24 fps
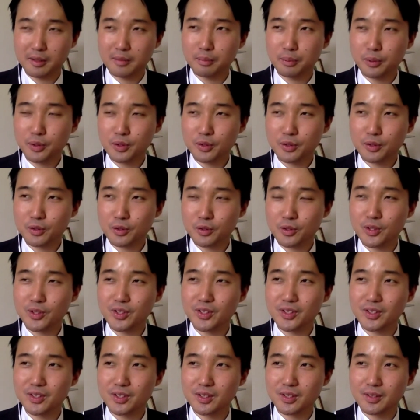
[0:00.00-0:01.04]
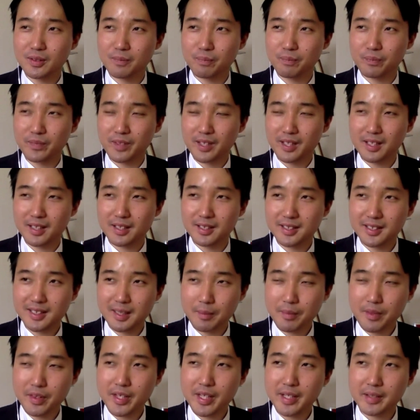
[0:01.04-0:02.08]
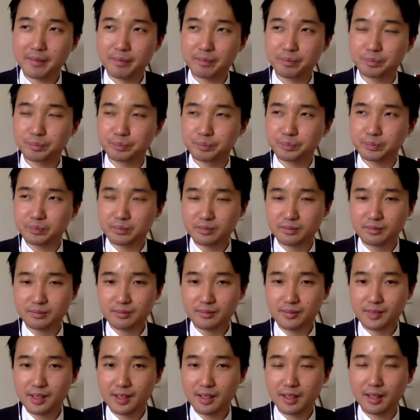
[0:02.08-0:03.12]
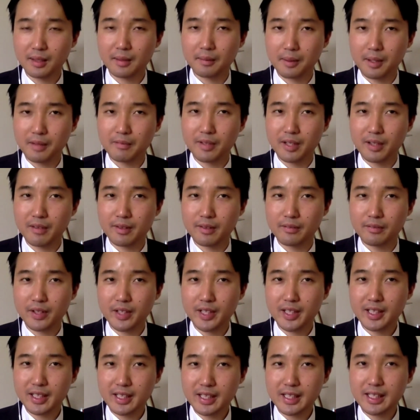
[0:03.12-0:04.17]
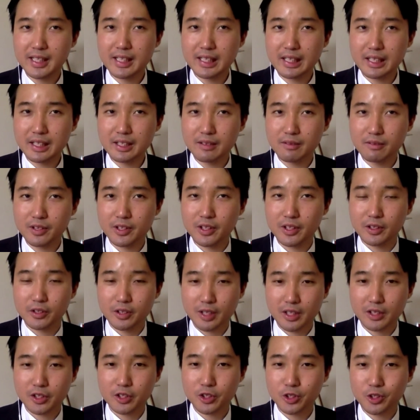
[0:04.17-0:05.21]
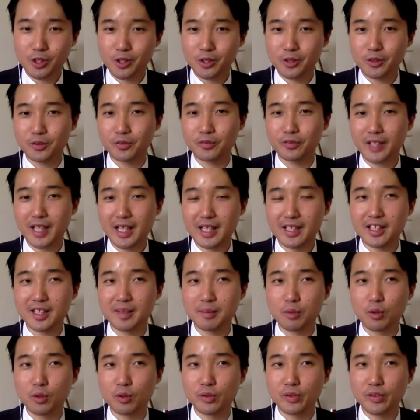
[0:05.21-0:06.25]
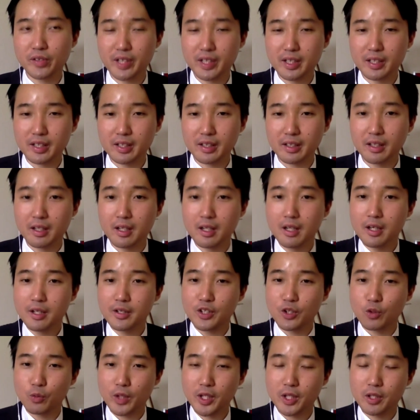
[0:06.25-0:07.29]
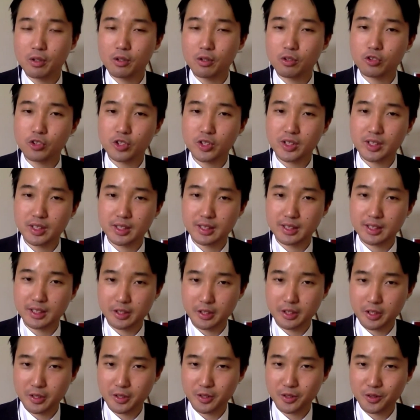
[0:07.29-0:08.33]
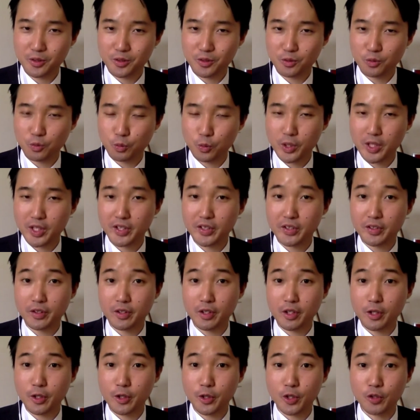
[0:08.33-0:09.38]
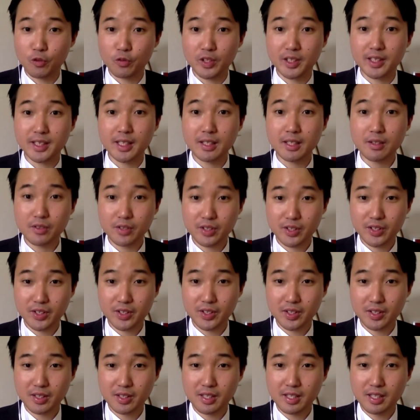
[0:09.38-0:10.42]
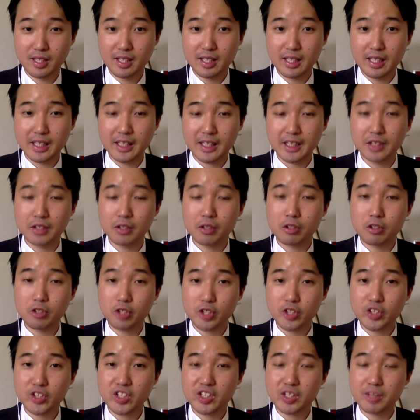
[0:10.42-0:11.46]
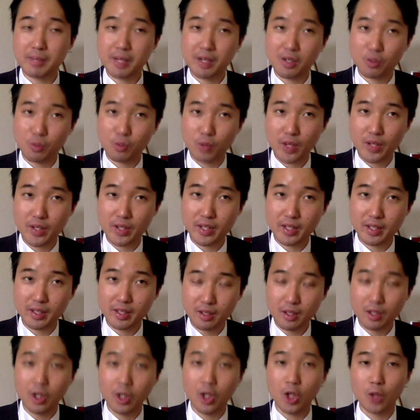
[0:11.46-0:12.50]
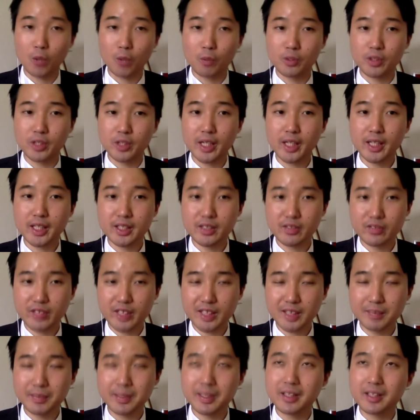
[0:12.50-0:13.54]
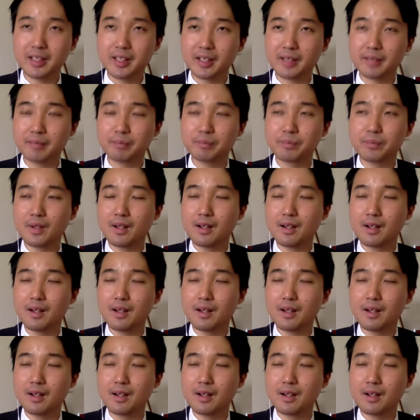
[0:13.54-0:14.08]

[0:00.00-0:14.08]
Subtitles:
put across something, a very key touchstone of Catholic moral thinking, that we're not just concerned with the results. It's not just about whether, objectively speaking,